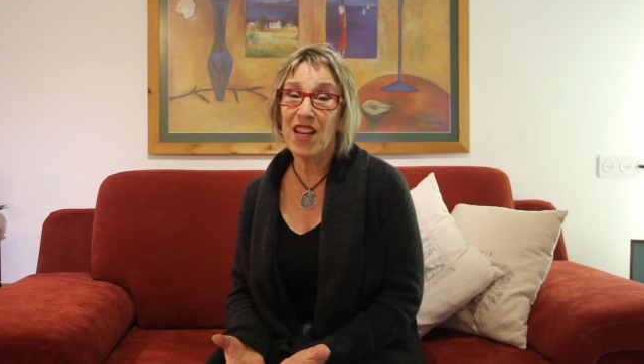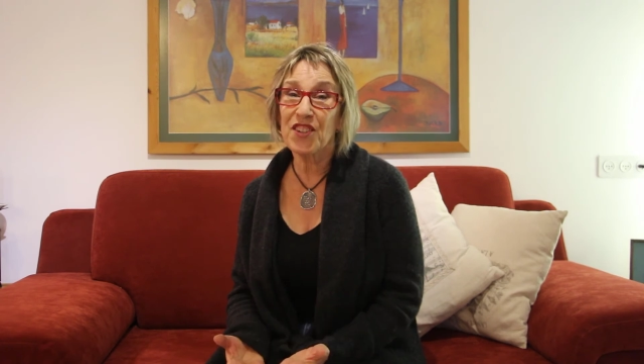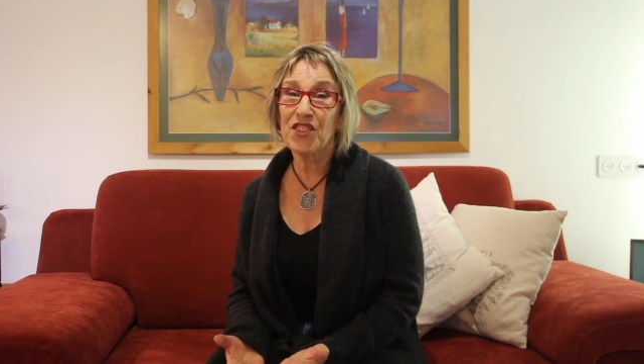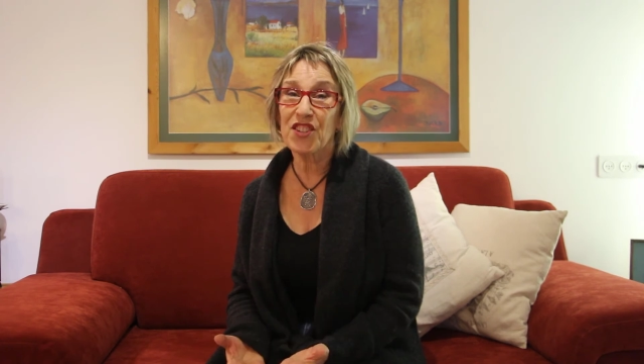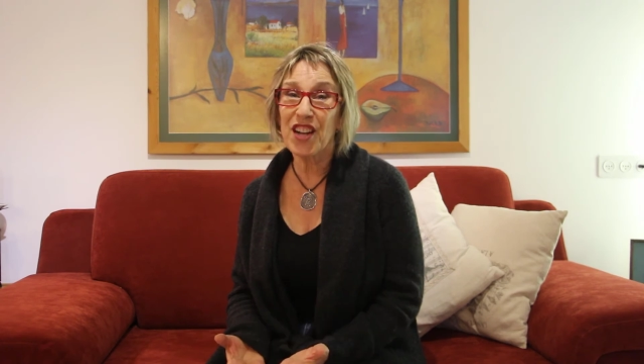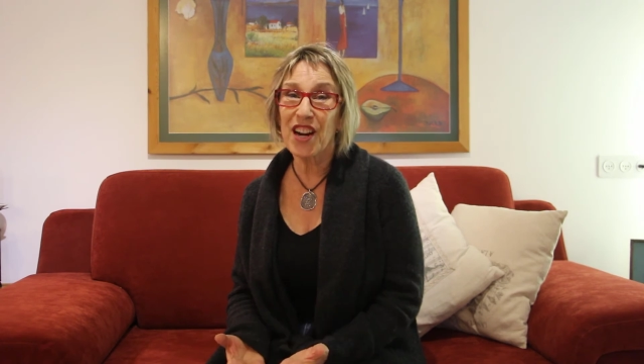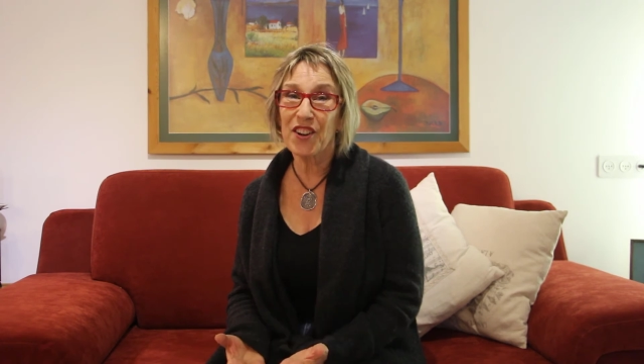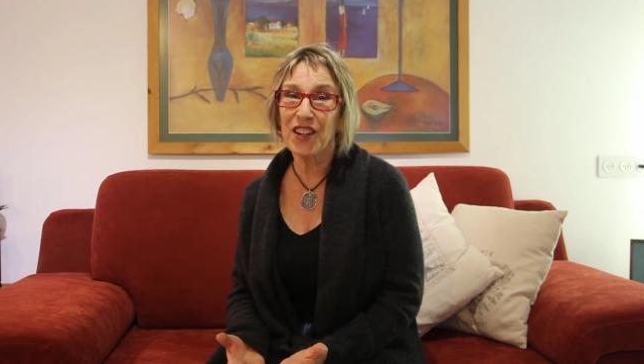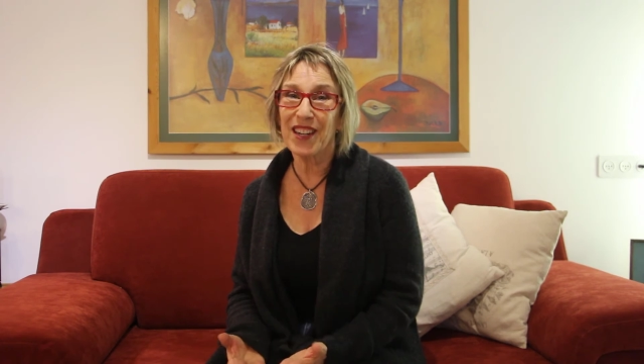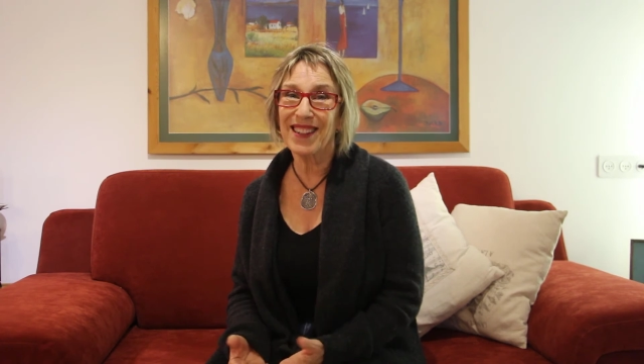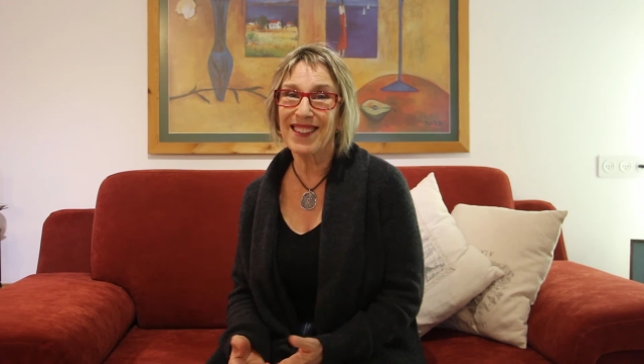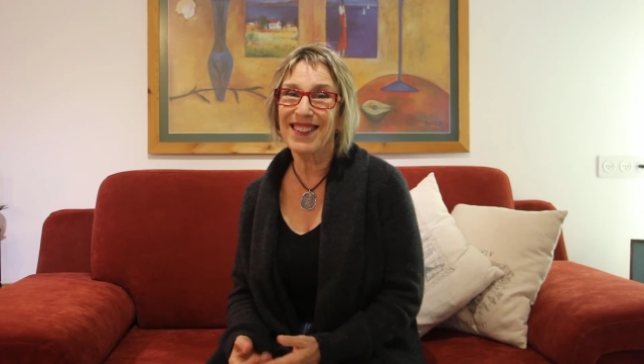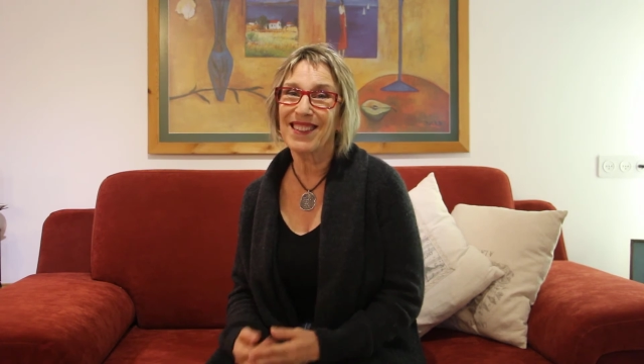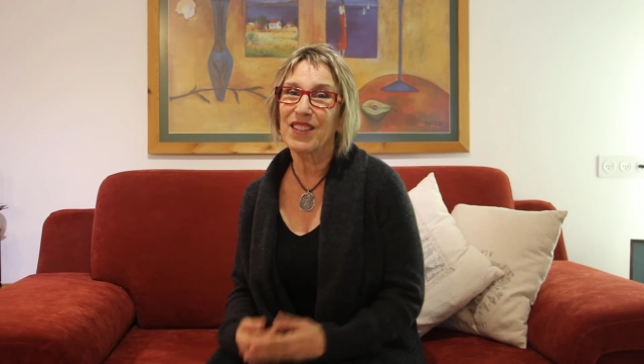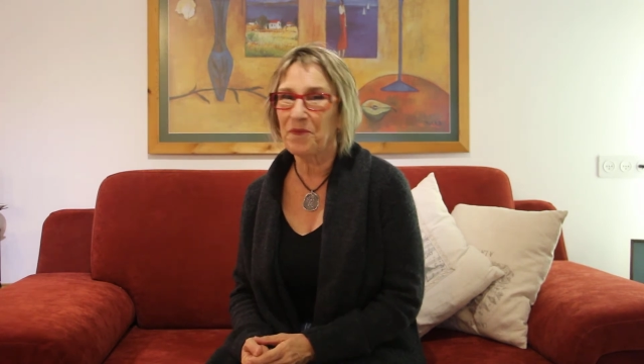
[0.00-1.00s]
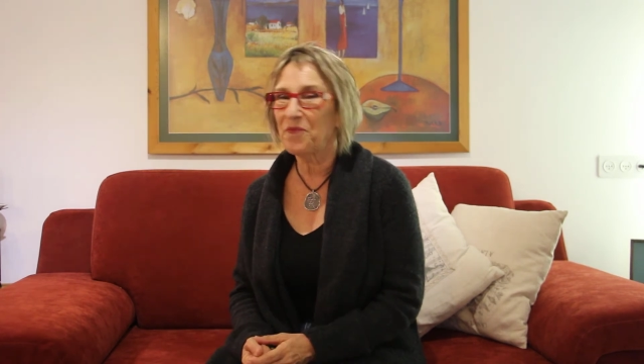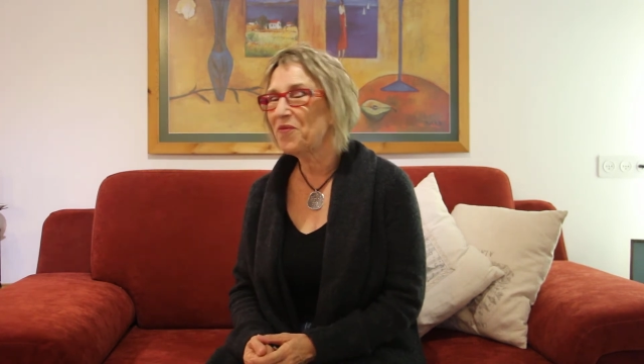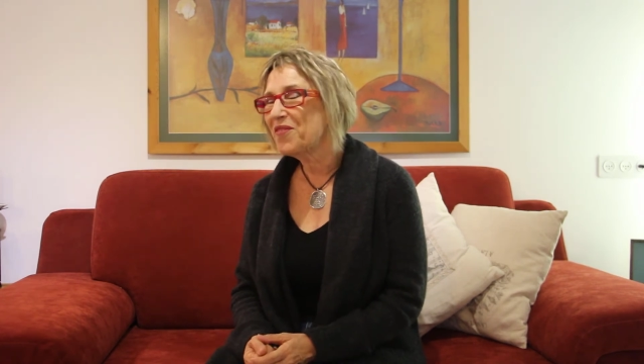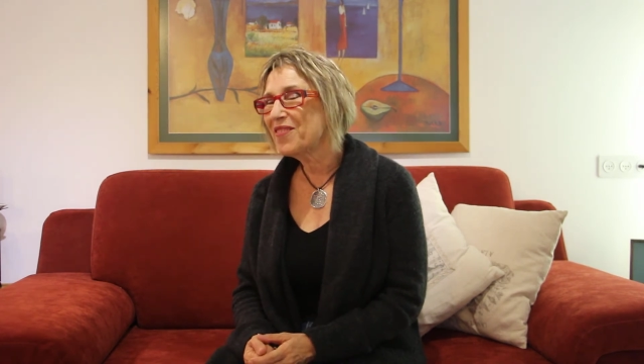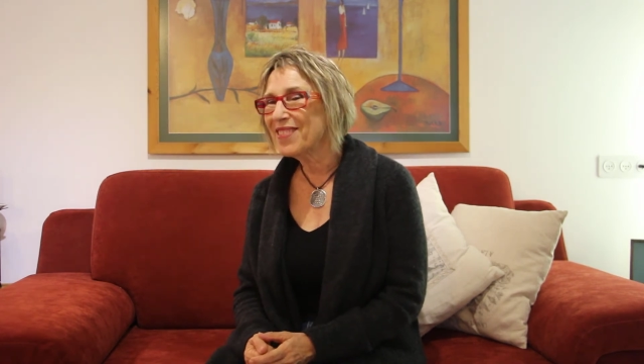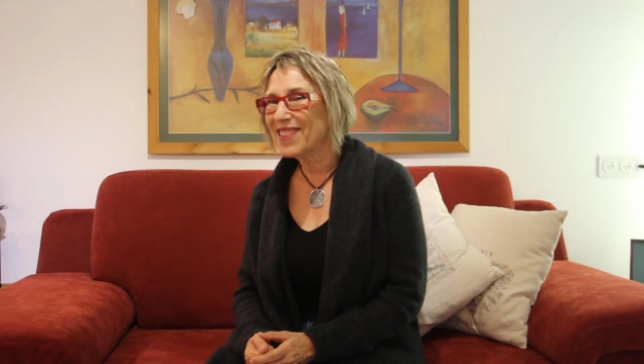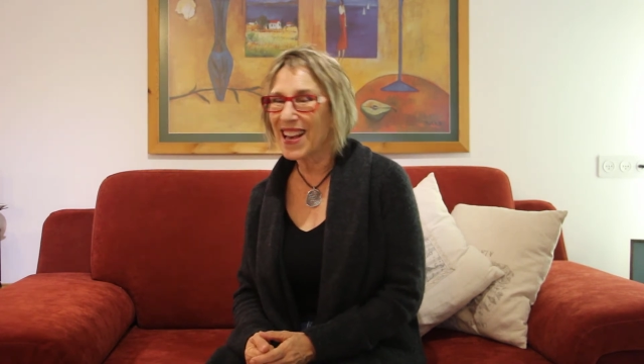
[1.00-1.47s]
and share it.
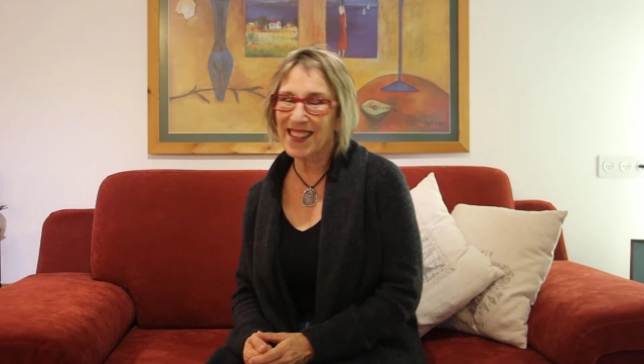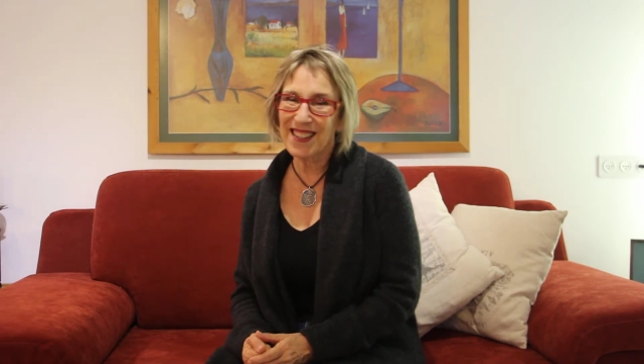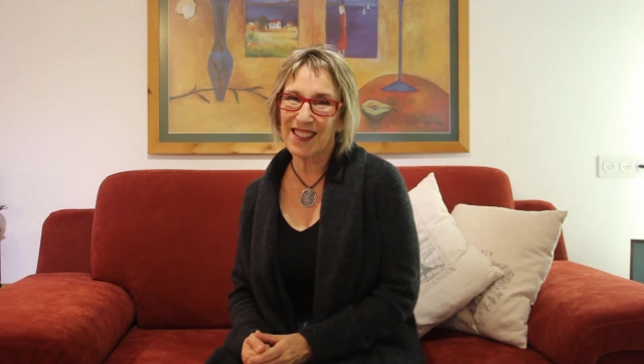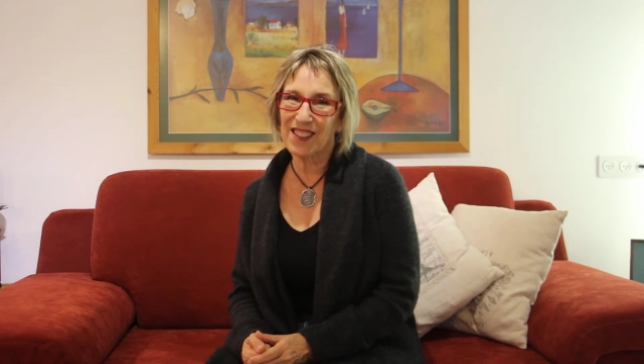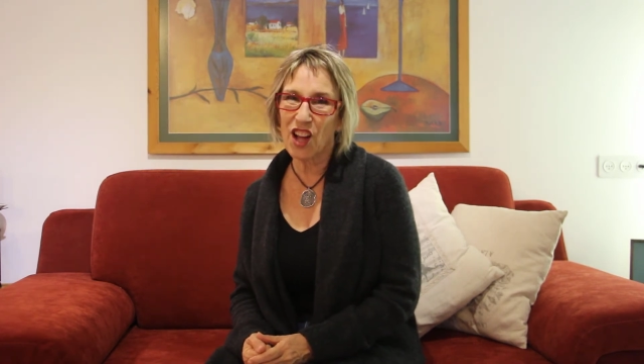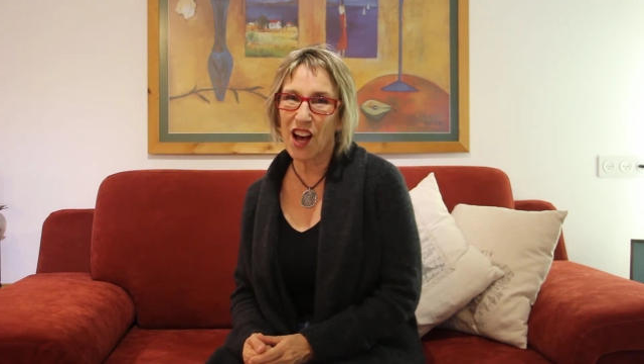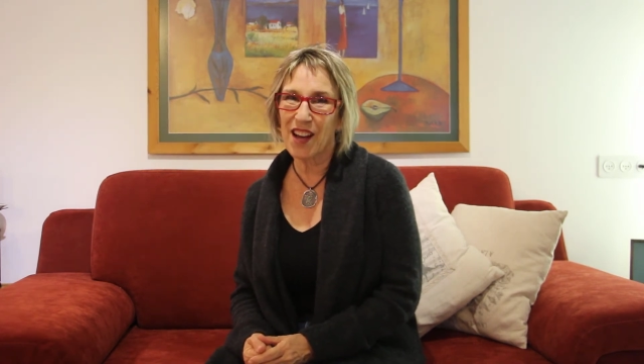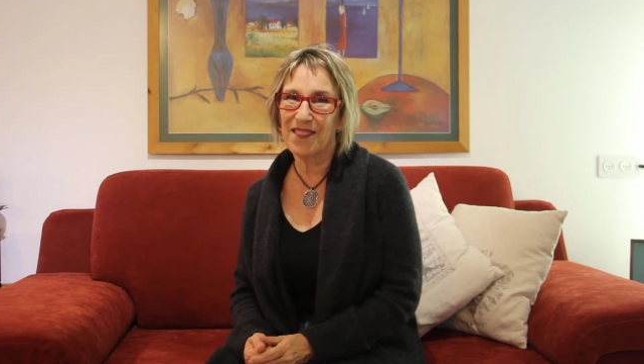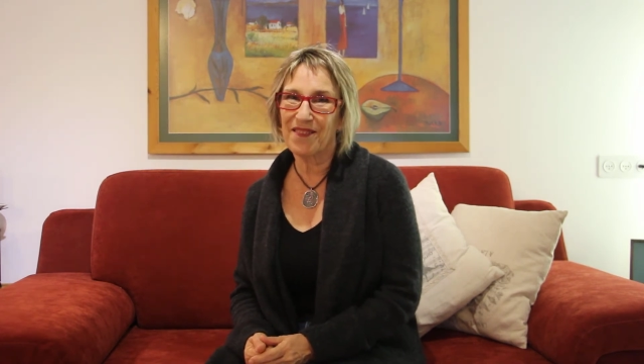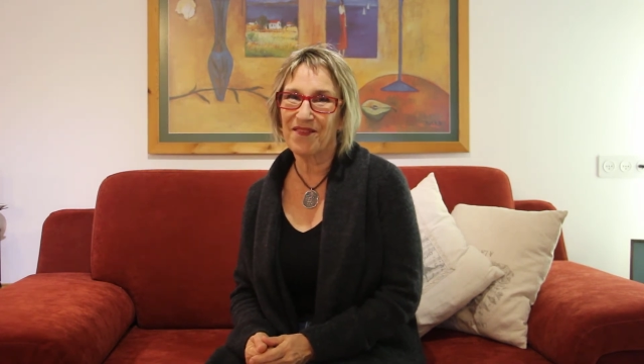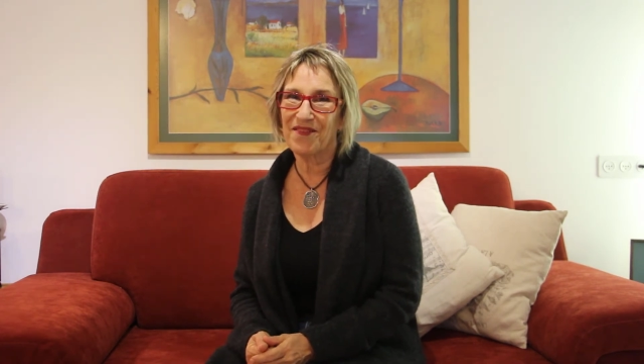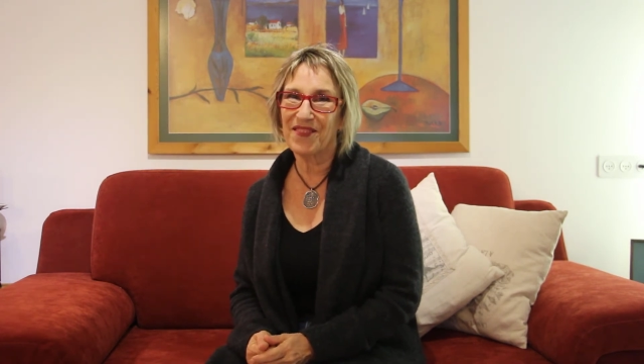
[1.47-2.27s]
Thanks a lot.